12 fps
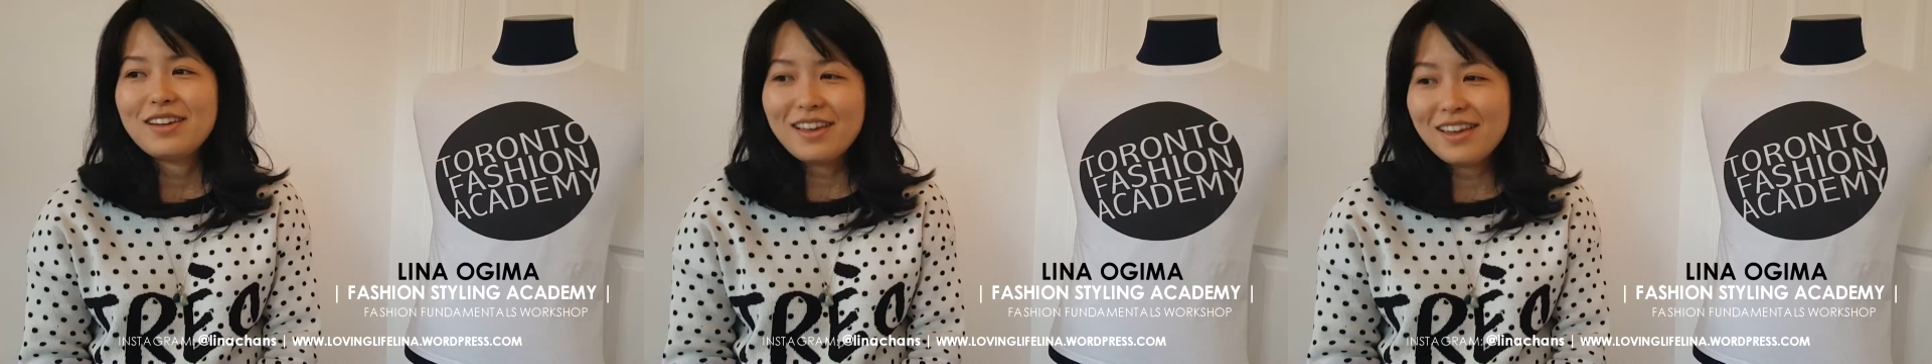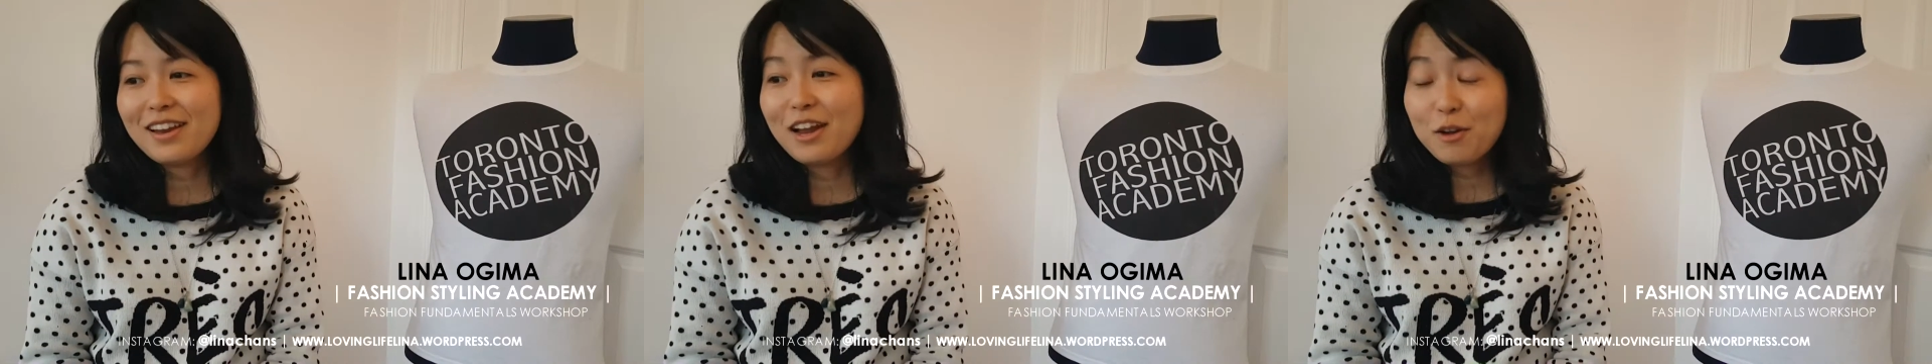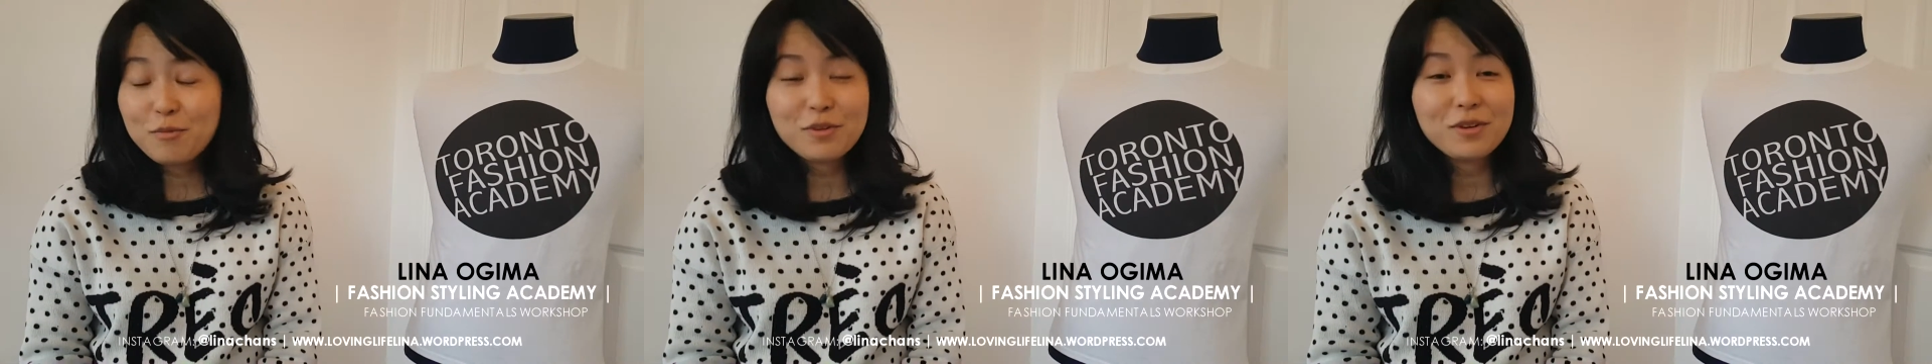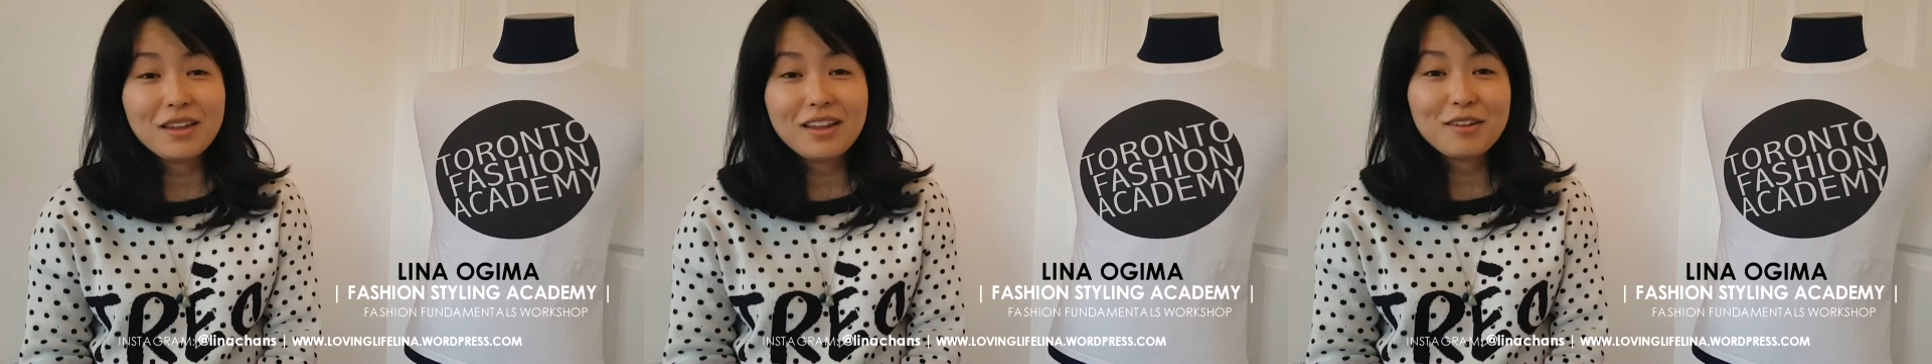And I would
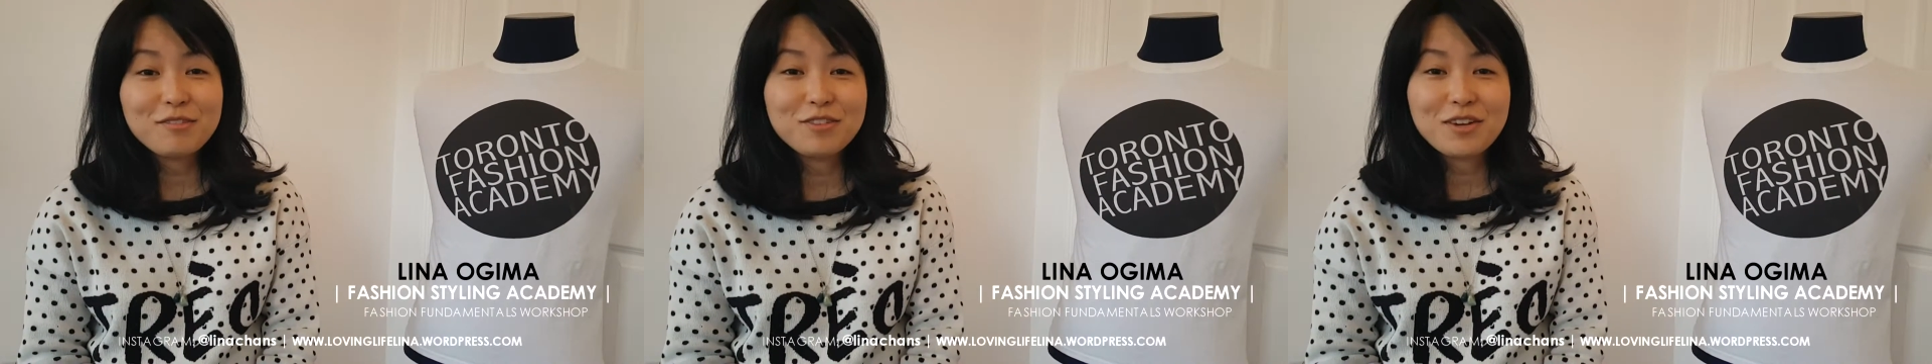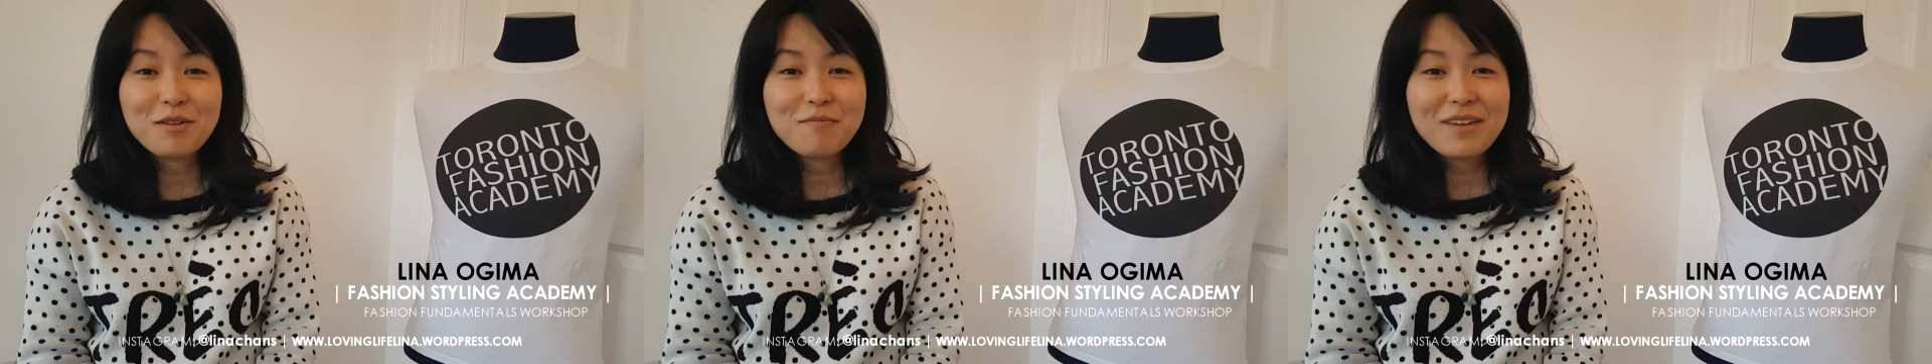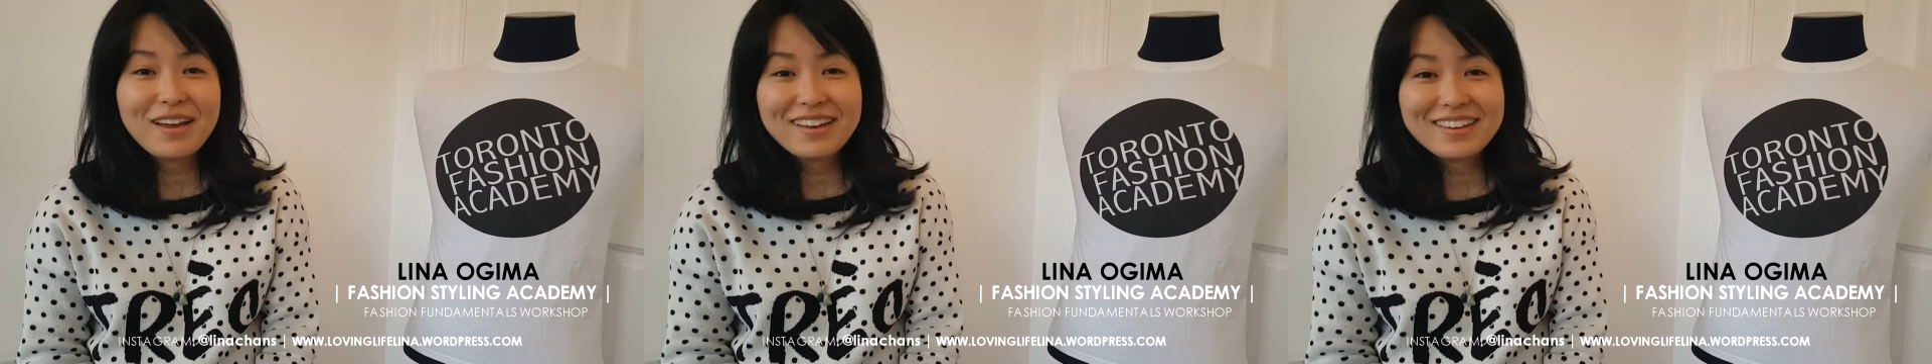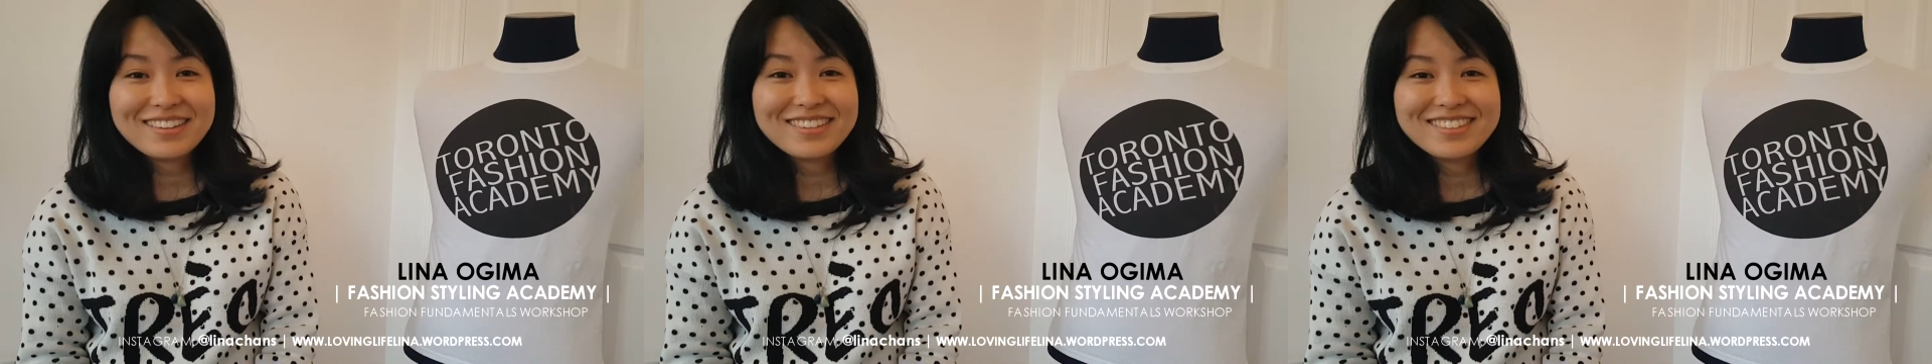love to come
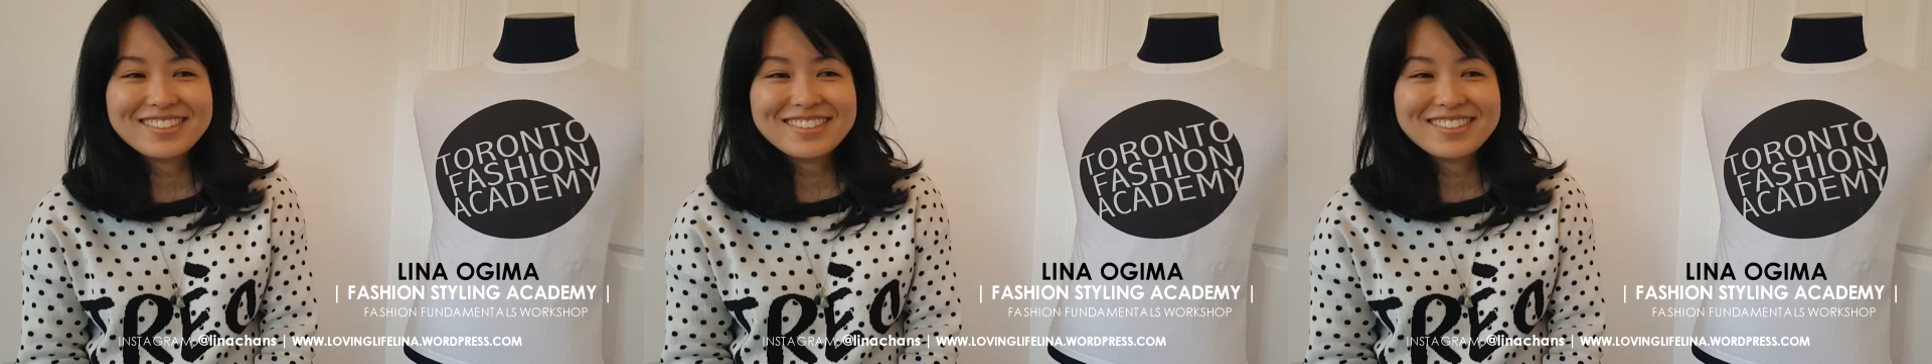back,